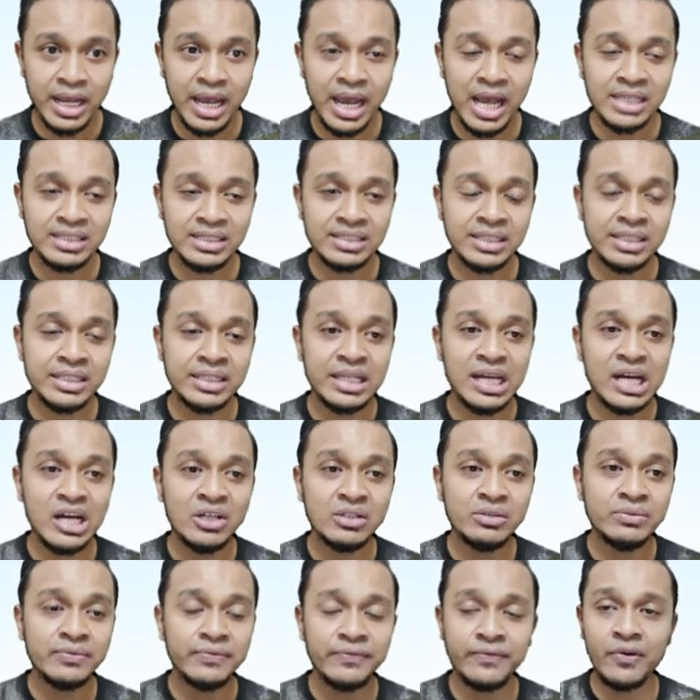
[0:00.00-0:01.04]
as a
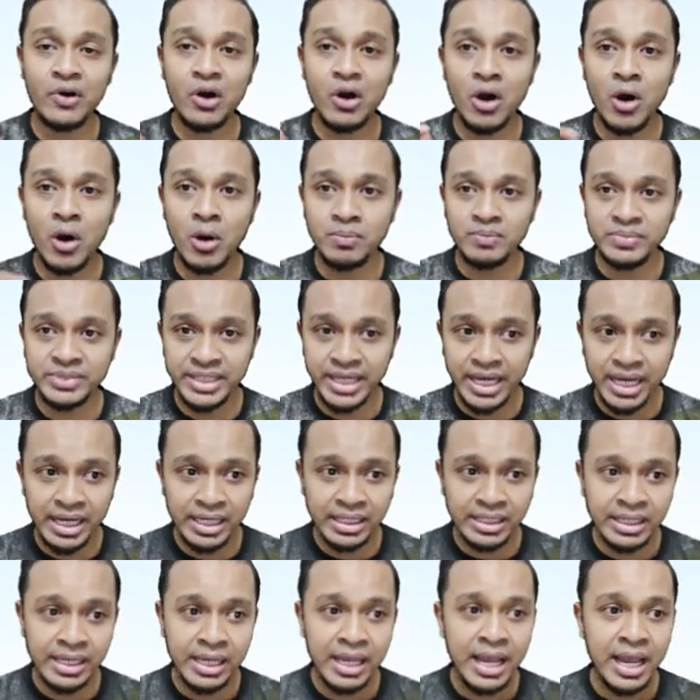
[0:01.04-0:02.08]
noun for
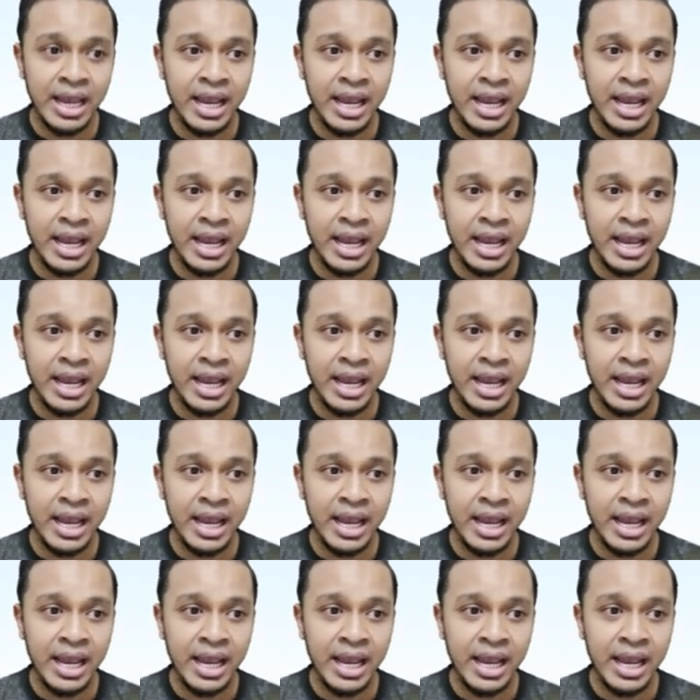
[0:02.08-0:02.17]
object,